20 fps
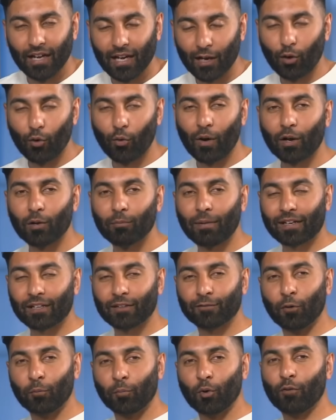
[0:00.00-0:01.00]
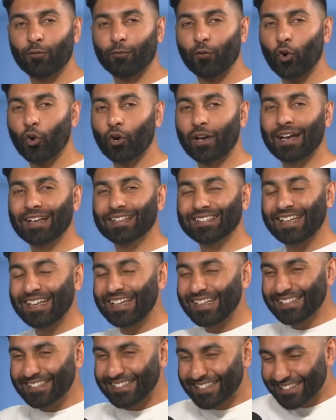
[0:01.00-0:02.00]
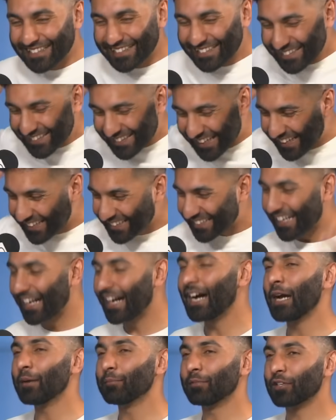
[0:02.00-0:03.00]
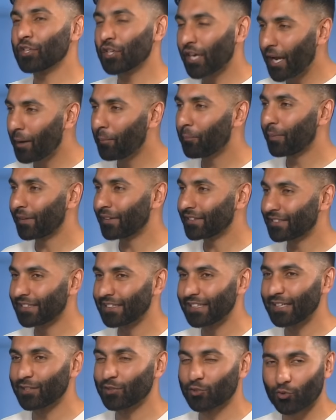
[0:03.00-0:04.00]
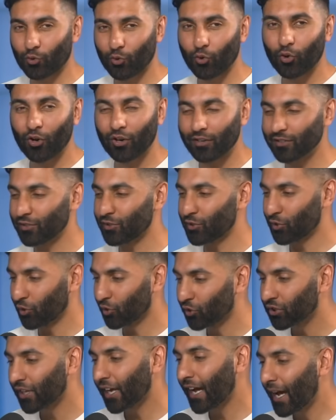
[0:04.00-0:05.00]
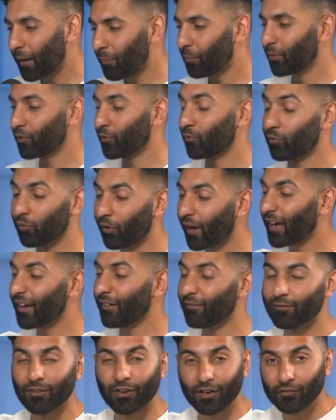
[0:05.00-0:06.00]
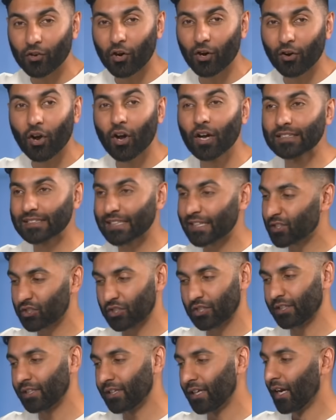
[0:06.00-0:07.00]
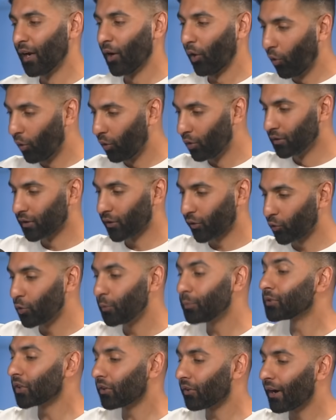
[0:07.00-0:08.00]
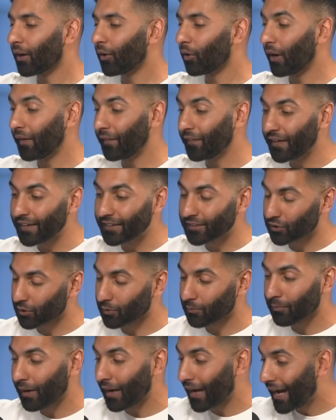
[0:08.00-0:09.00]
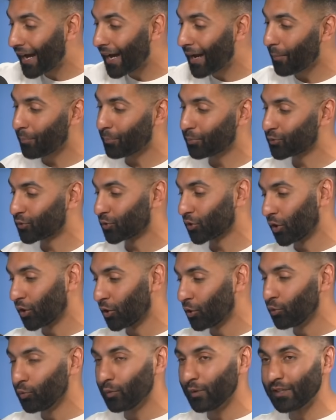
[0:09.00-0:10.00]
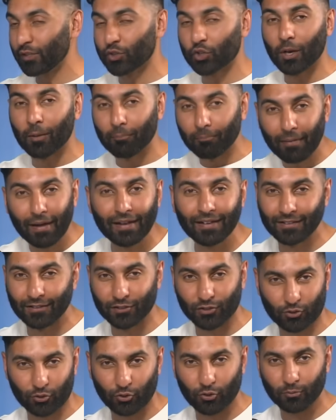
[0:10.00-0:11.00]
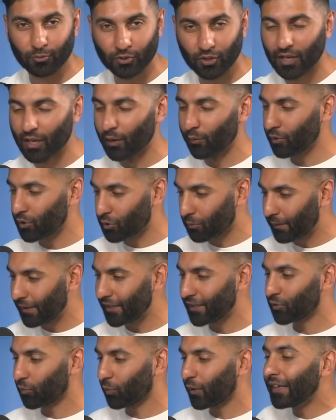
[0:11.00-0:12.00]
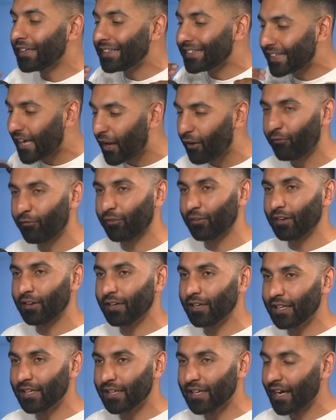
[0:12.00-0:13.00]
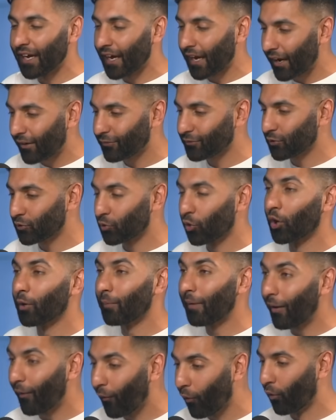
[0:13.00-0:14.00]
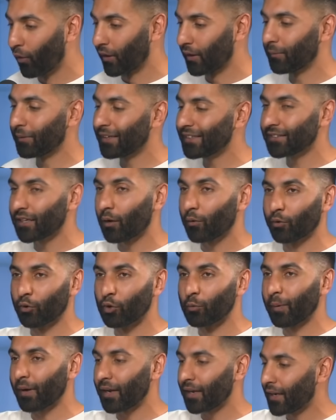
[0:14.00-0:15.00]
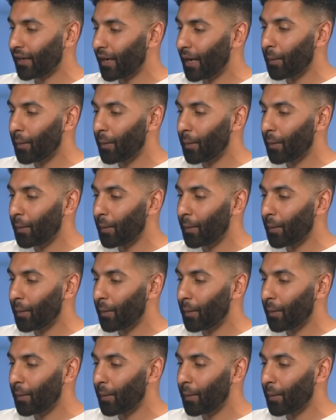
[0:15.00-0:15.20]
Hello, welcome back to the Football Forecast. It's that time. The Champions League draw has just happened right in front of our eyes, actually. All the groups are out and there's some absolutely tremendous groups, which means we definitely have to talk about all of them. Let's start with Group A,